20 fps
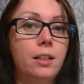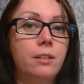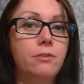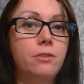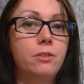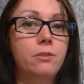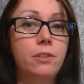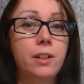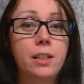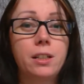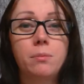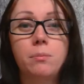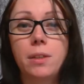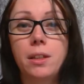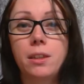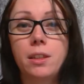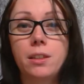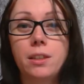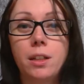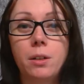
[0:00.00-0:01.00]
If you find a
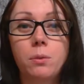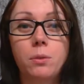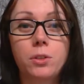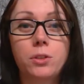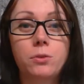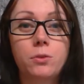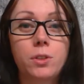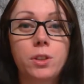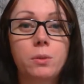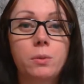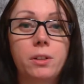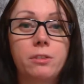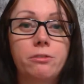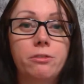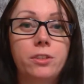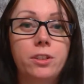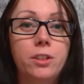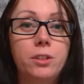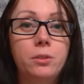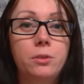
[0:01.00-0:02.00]
method that works really well
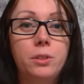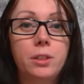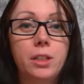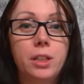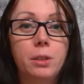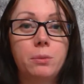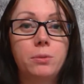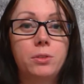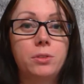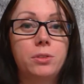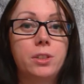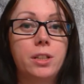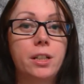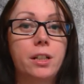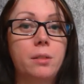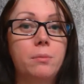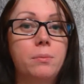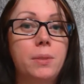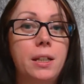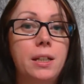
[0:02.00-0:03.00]
for you and it helps you stay
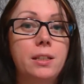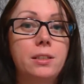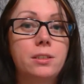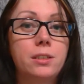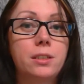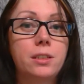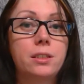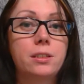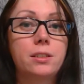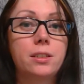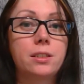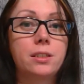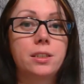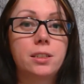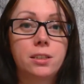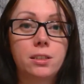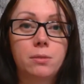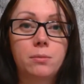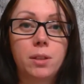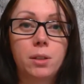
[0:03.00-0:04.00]
on pace and it's a
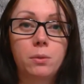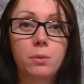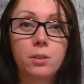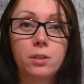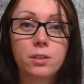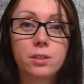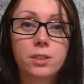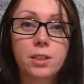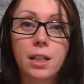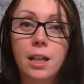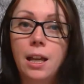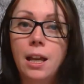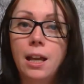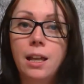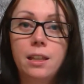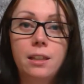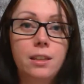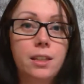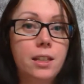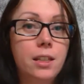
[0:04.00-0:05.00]
system that works,
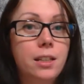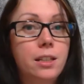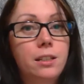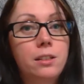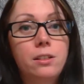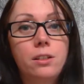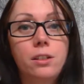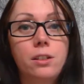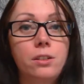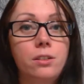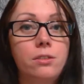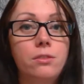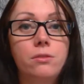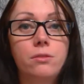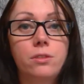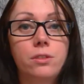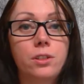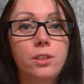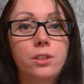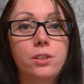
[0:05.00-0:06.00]
then
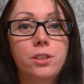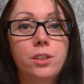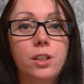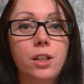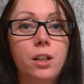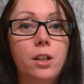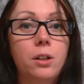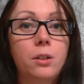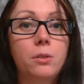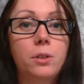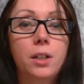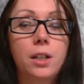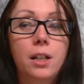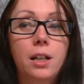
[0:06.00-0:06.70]
you're good to go.